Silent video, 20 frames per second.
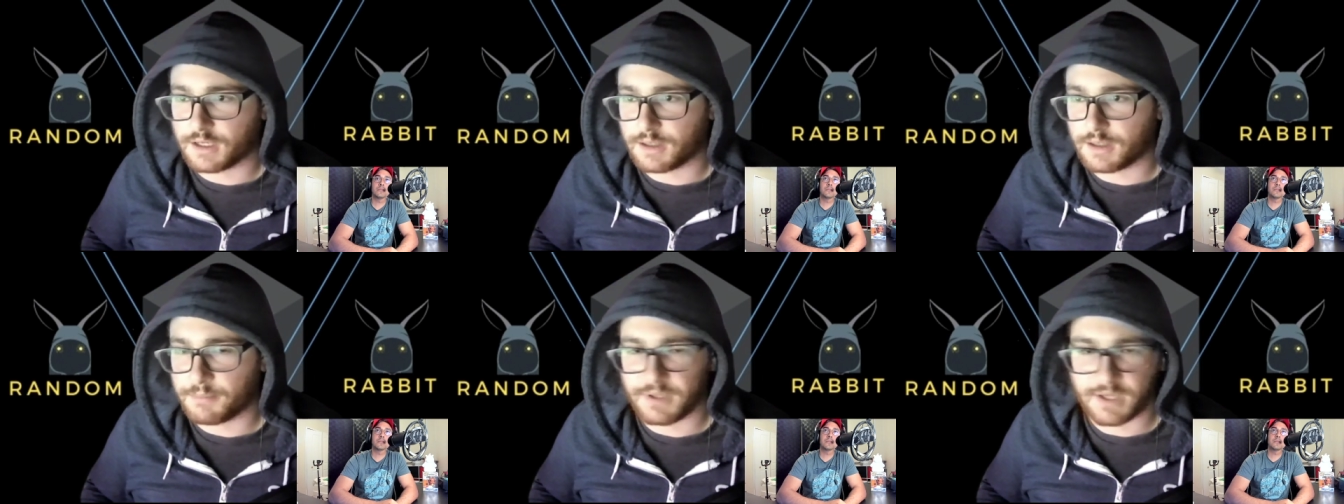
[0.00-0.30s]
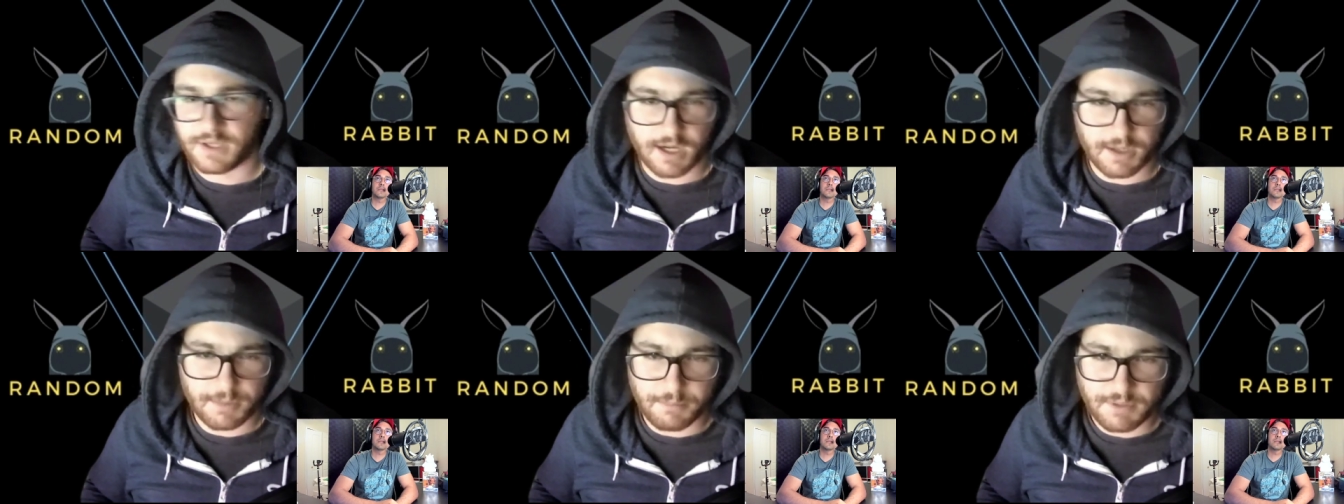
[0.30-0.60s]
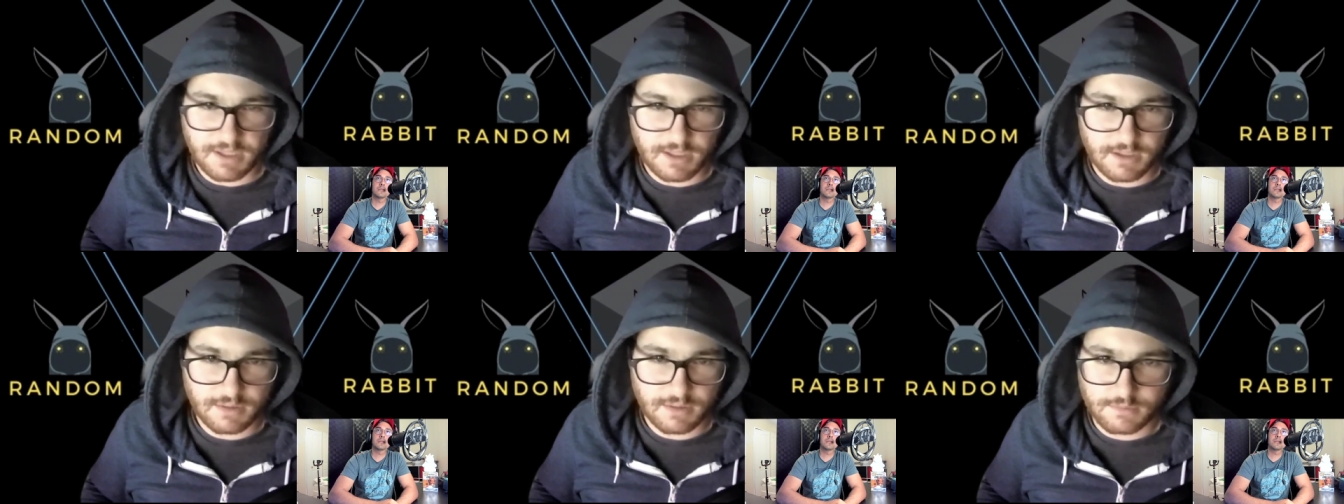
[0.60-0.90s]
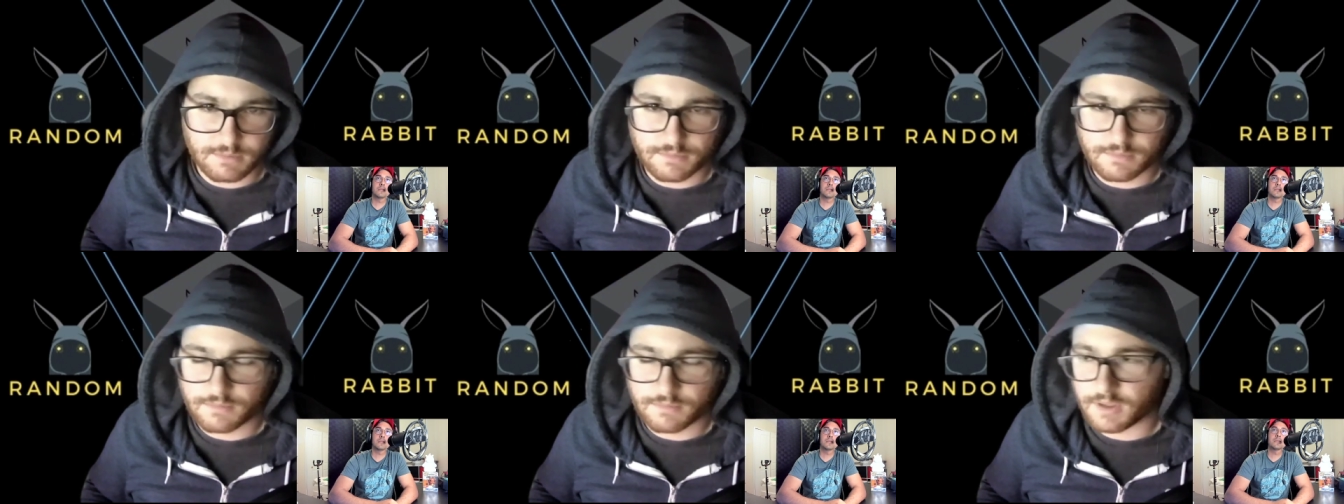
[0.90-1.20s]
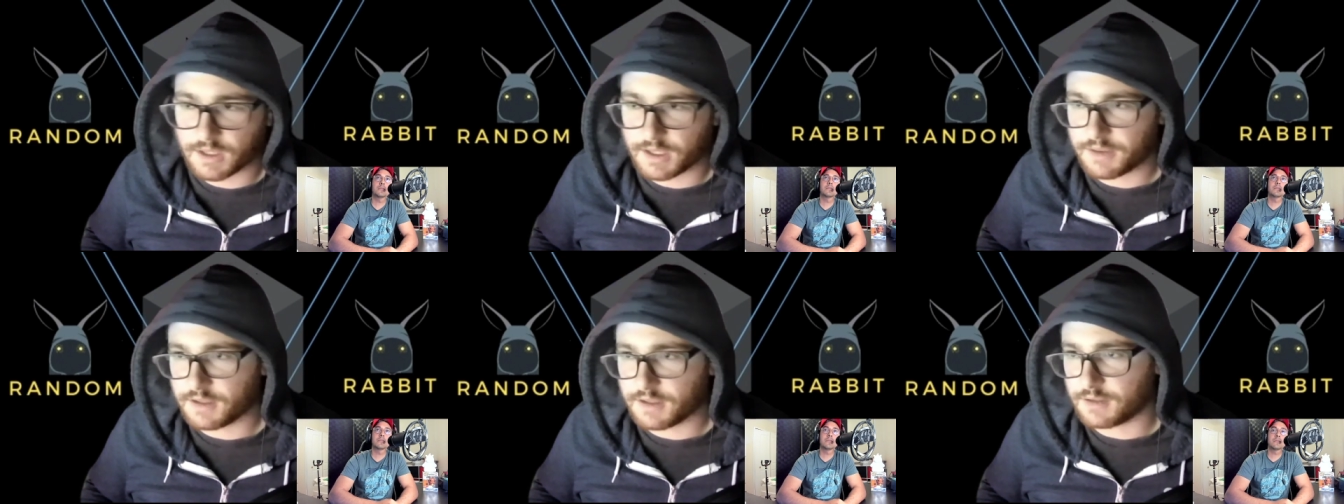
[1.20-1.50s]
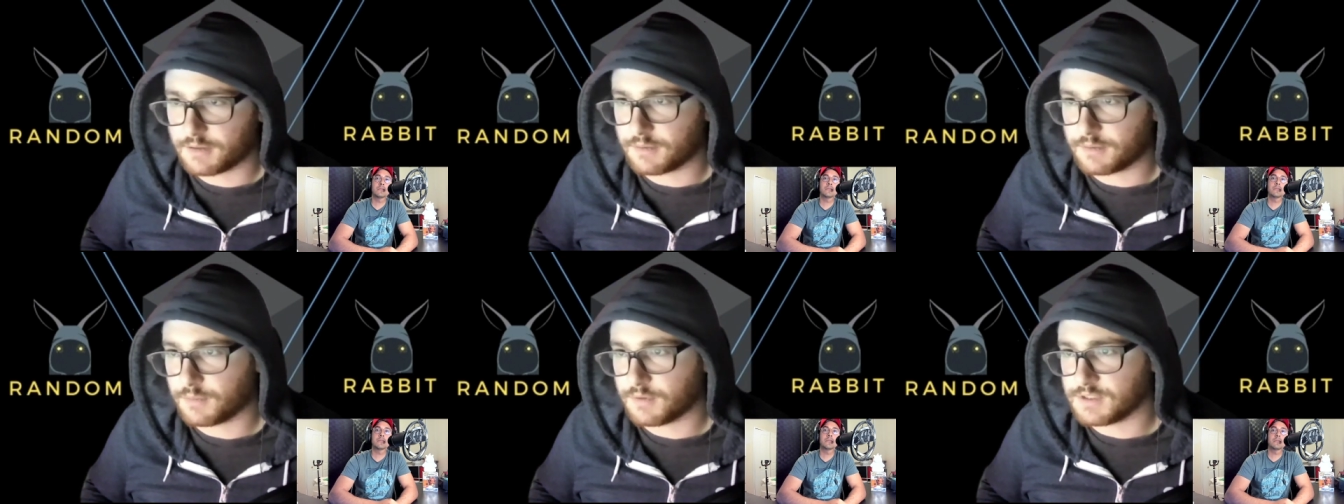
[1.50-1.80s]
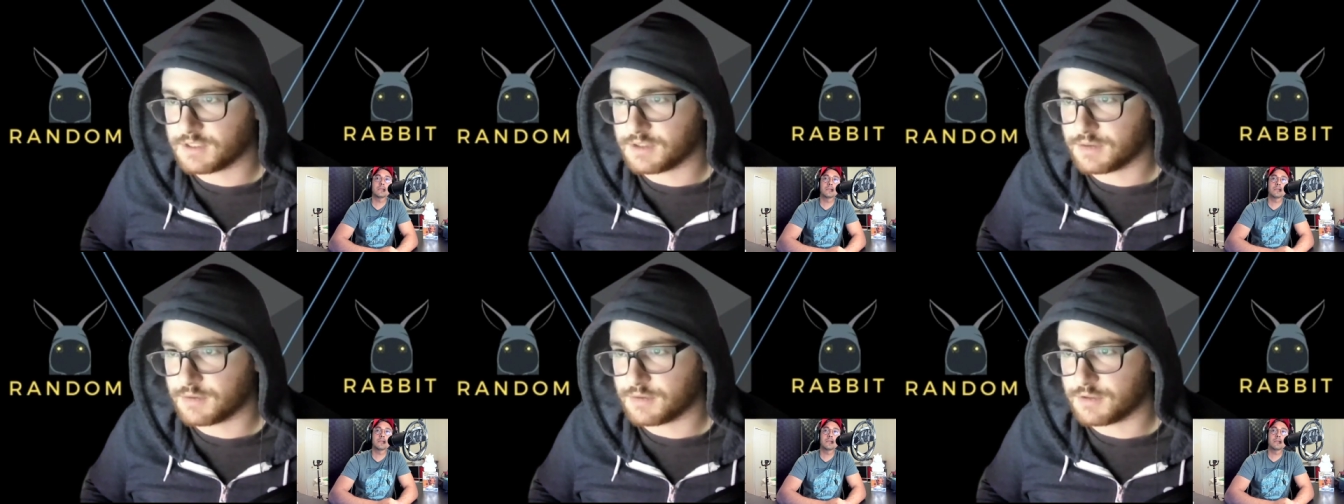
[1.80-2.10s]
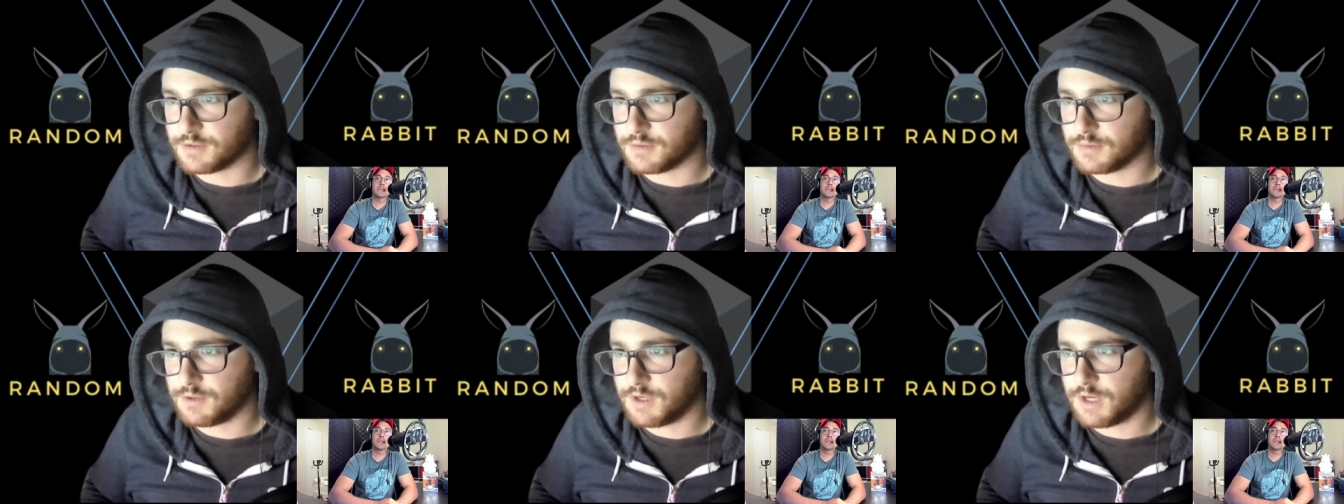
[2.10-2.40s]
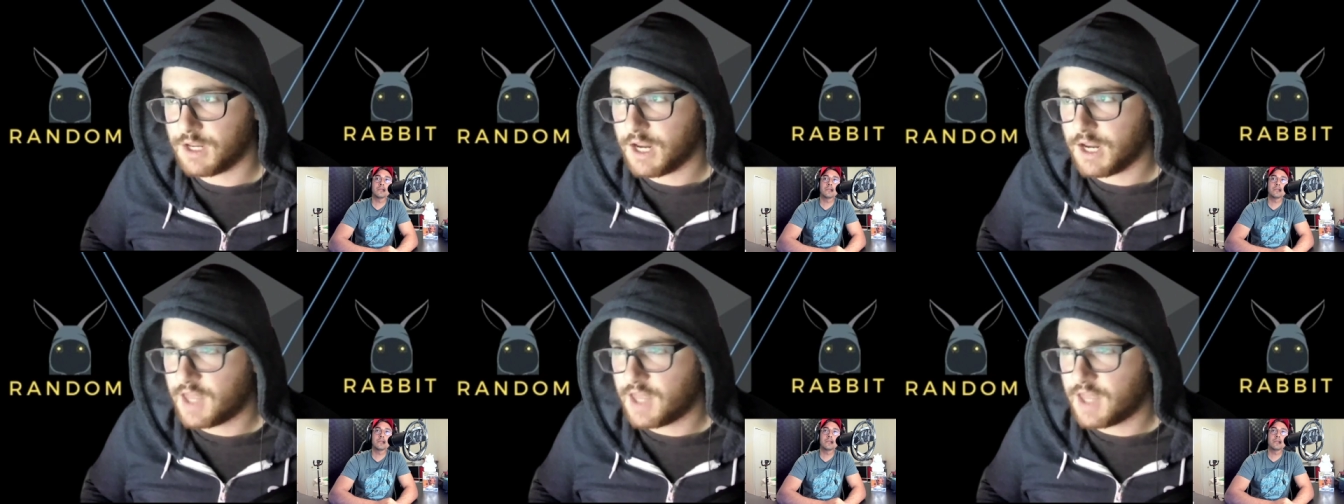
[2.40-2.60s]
Beyond Meat, I think, was in there too.